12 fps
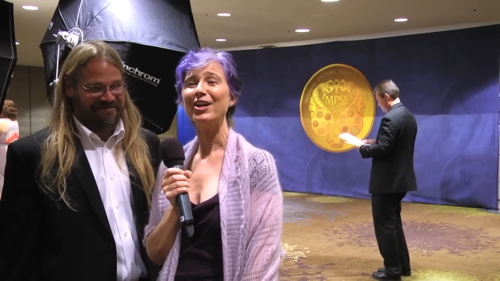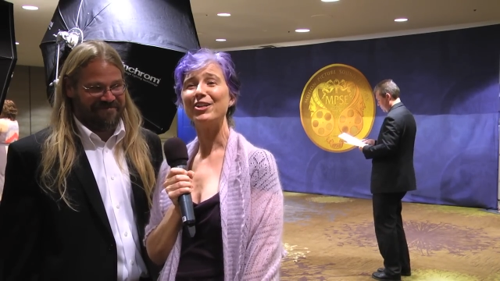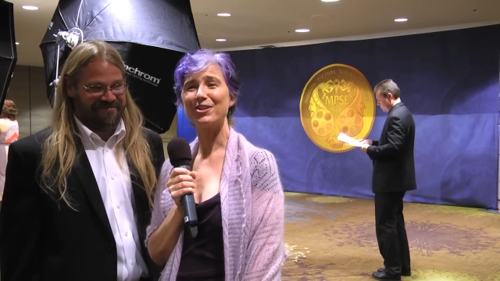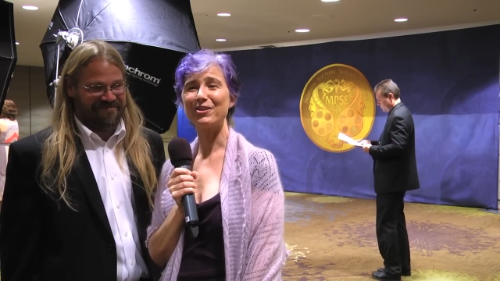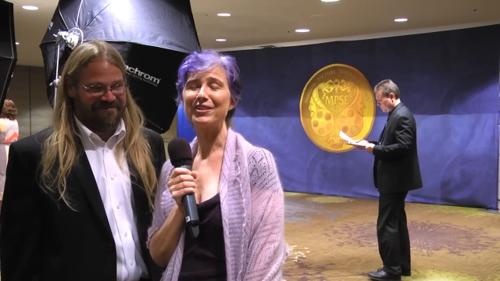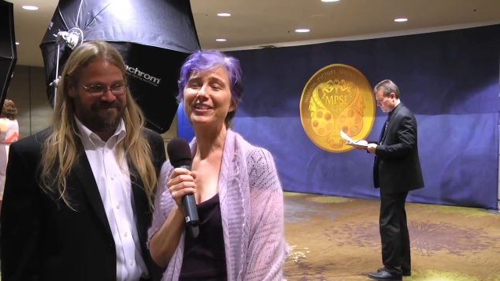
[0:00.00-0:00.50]

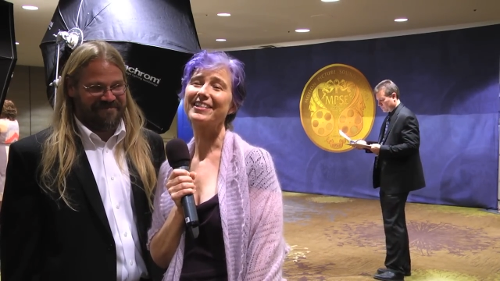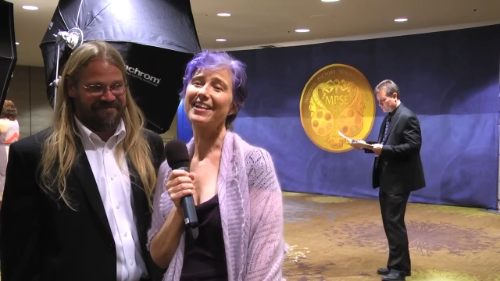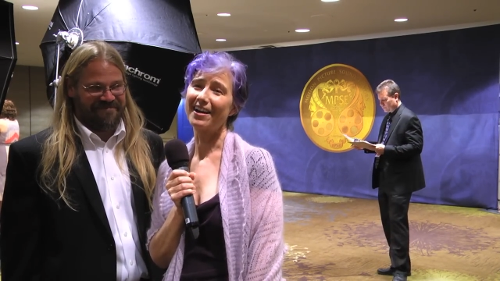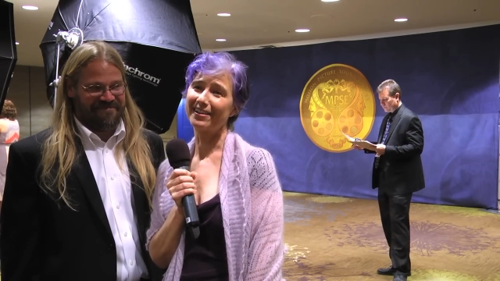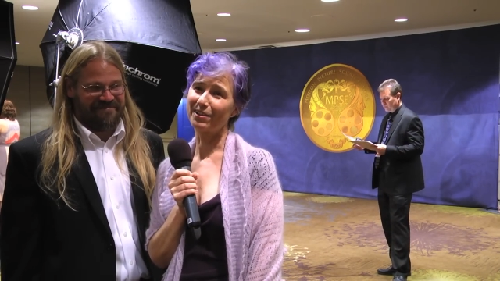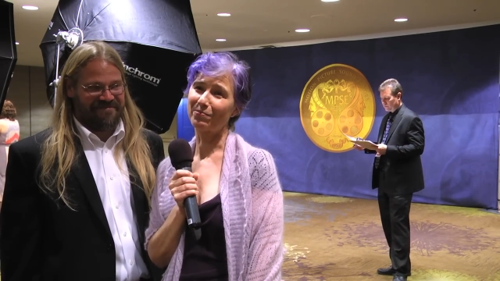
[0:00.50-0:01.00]
Speaker 1: So this is
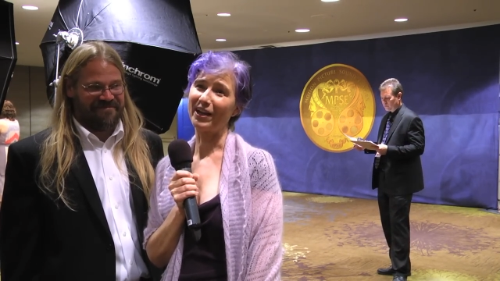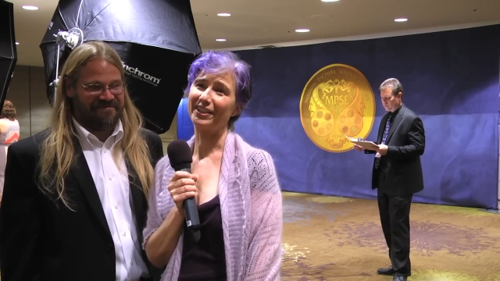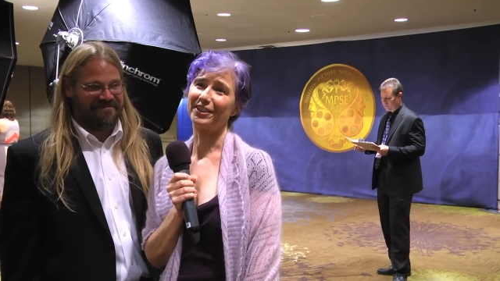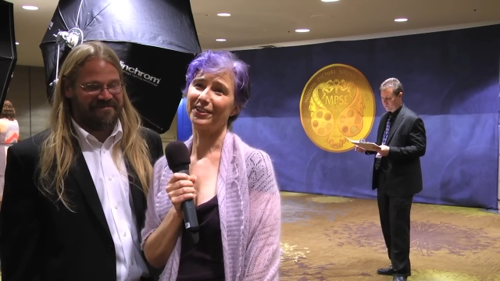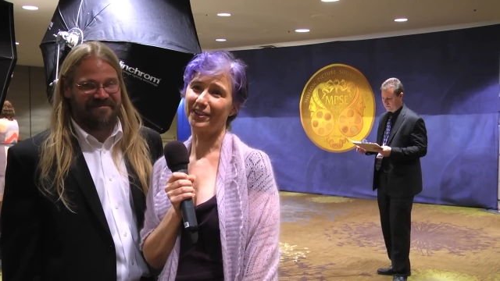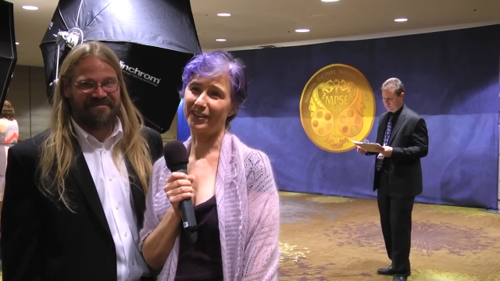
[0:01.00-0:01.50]
kind of
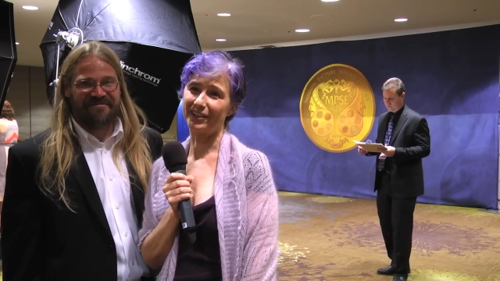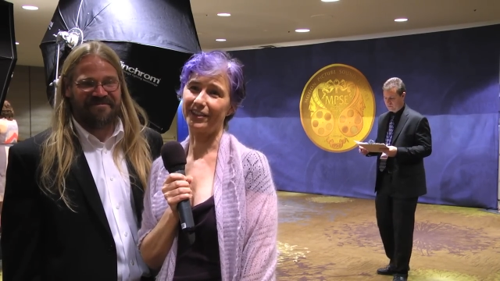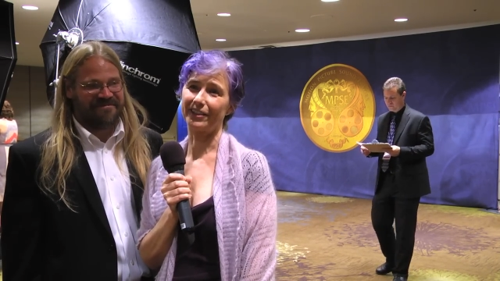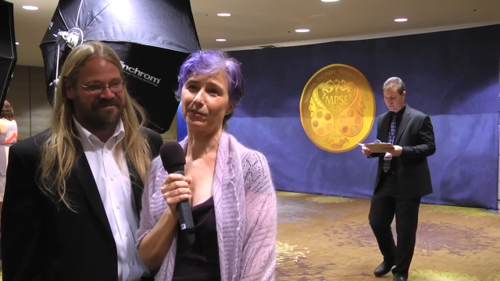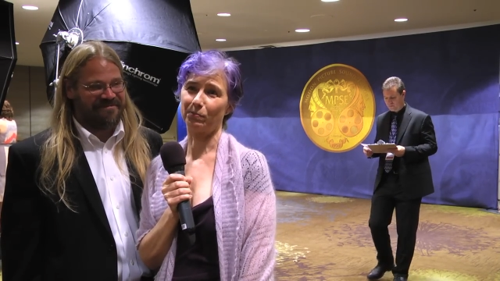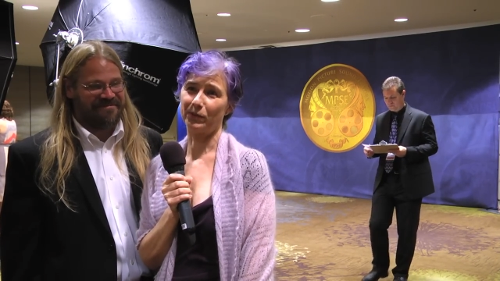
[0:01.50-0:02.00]
special to
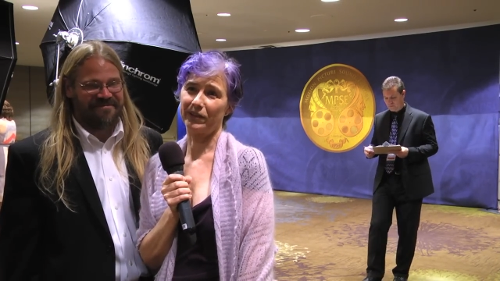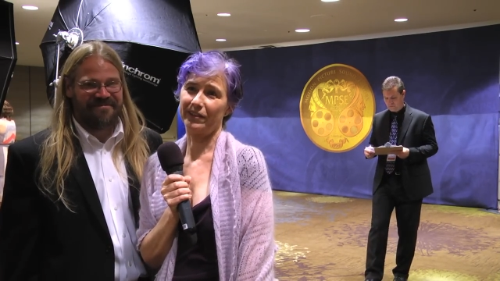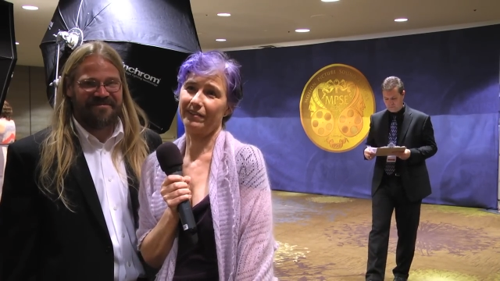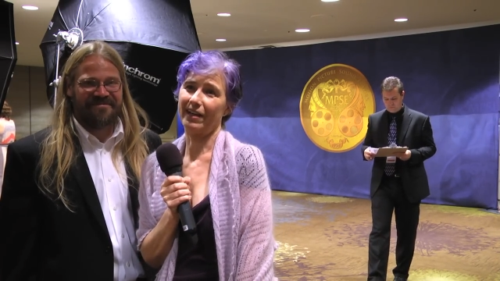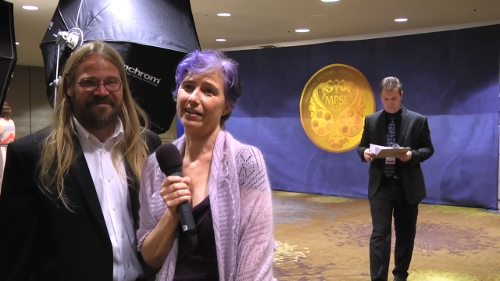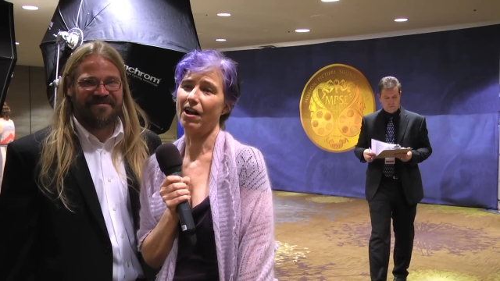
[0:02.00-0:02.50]
just
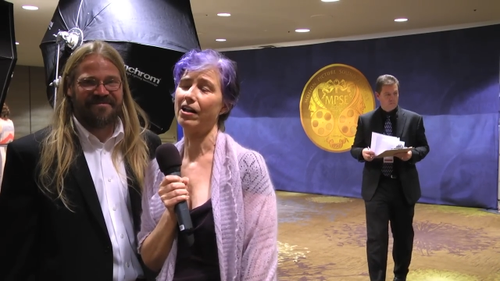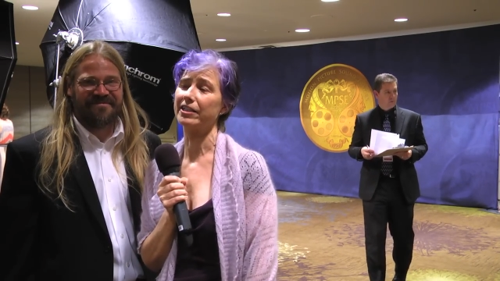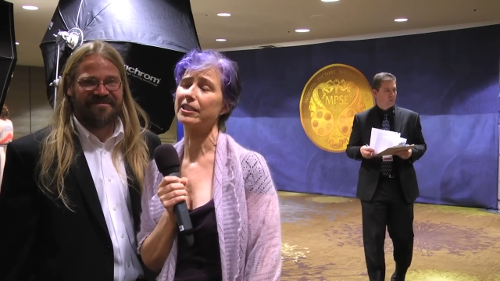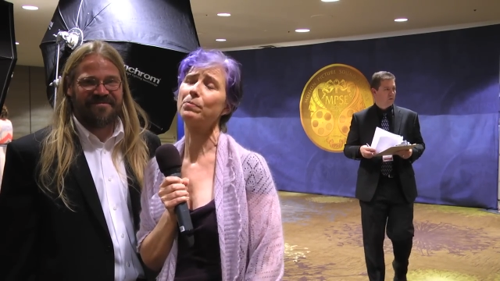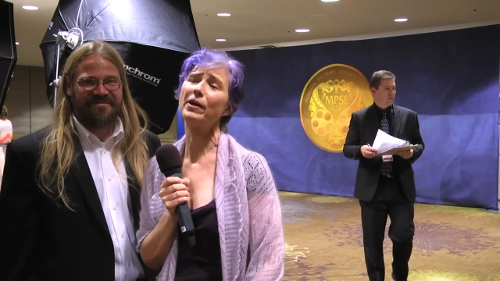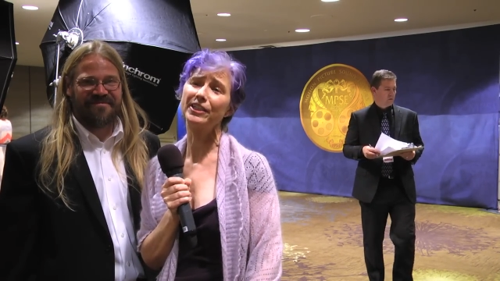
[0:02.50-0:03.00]
be
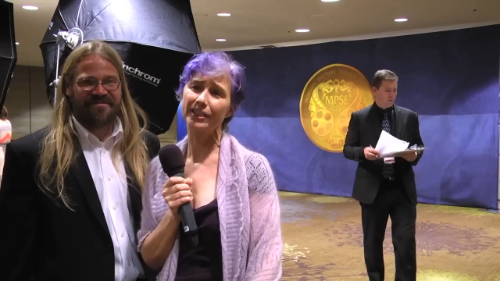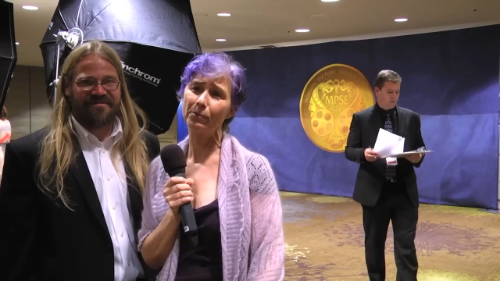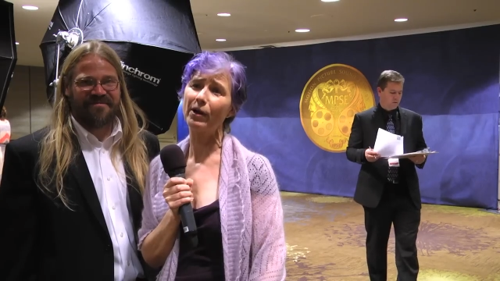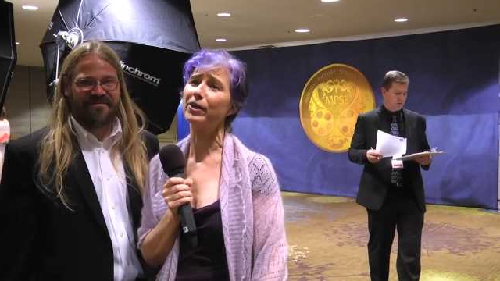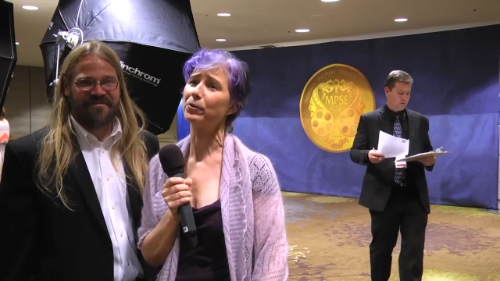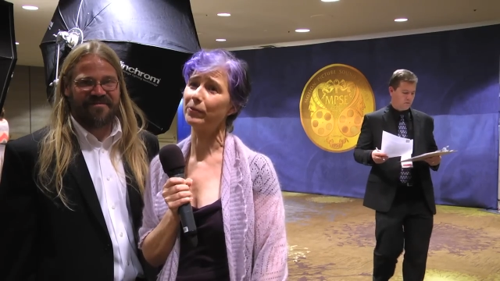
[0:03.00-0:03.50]
acknowledged, especially
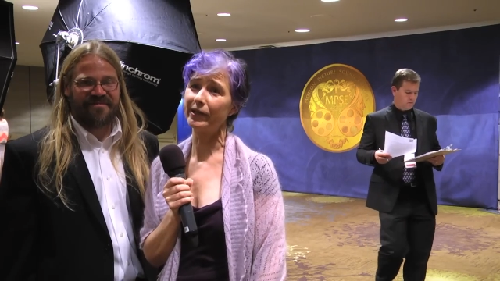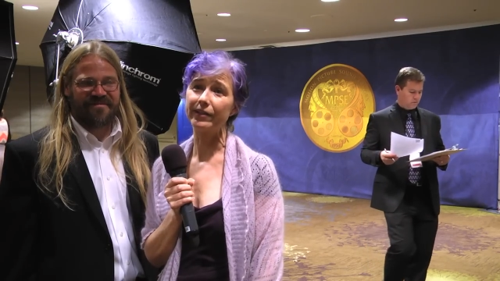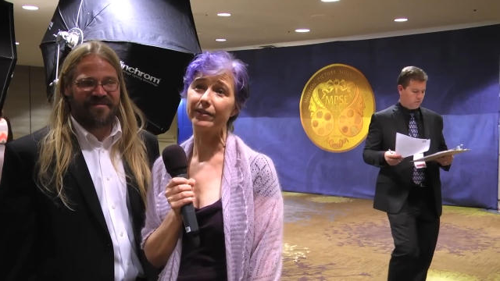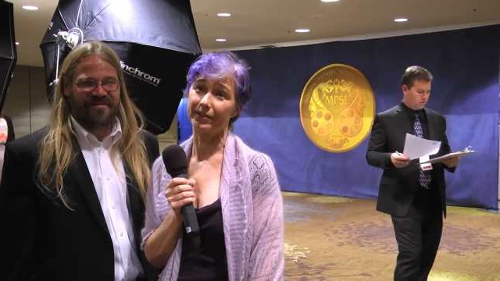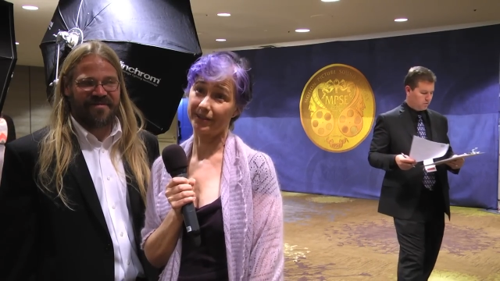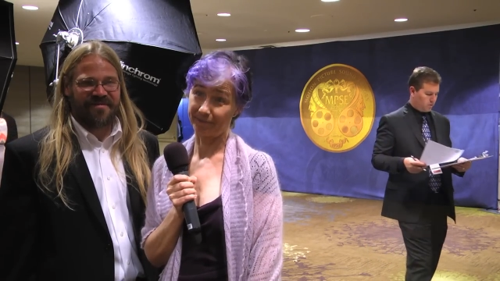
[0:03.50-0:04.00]
by your
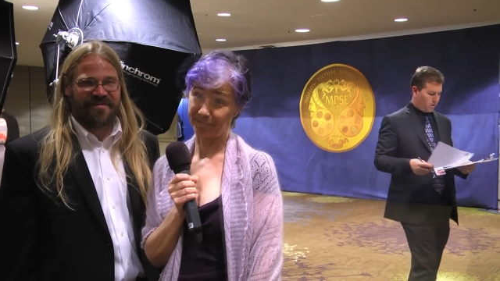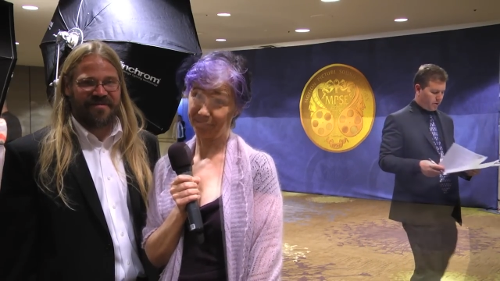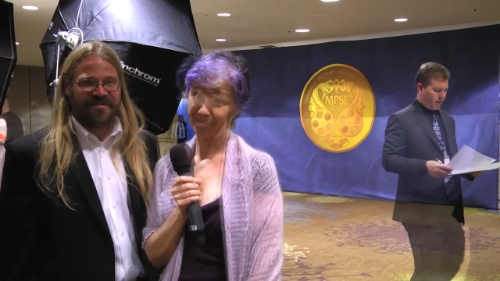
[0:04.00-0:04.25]
peers.